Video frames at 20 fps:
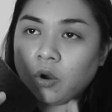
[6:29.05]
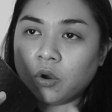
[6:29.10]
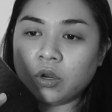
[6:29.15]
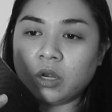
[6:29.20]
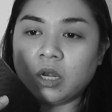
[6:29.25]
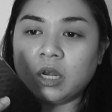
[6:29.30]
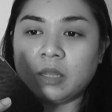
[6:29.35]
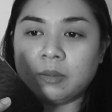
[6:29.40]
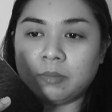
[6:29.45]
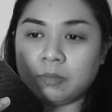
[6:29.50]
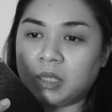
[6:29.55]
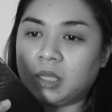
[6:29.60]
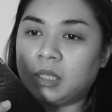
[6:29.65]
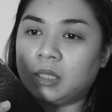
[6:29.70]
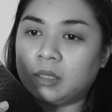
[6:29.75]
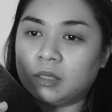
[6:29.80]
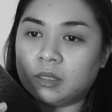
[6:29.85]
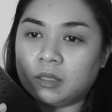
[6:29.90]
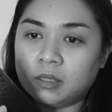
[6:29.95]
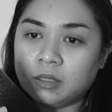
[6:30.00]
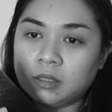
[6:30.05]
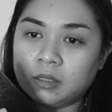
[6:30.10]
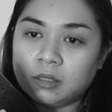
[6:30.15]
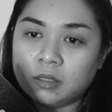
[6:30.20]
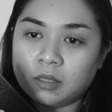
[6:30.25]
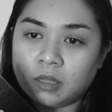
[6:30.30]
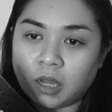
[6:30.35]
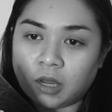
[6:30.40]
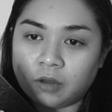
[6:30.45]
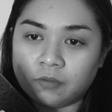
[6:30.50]
Only mean
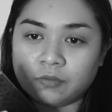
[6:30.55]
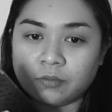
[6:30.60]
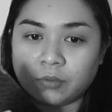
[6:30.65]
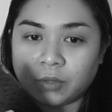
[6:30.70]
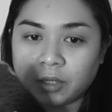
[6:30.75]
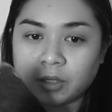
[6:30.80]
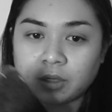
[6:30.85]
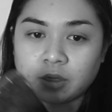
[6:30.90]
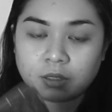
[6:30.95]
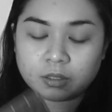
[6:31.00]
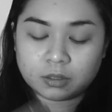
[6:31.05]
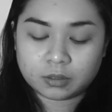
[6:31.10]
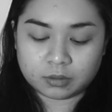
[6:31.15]
have work.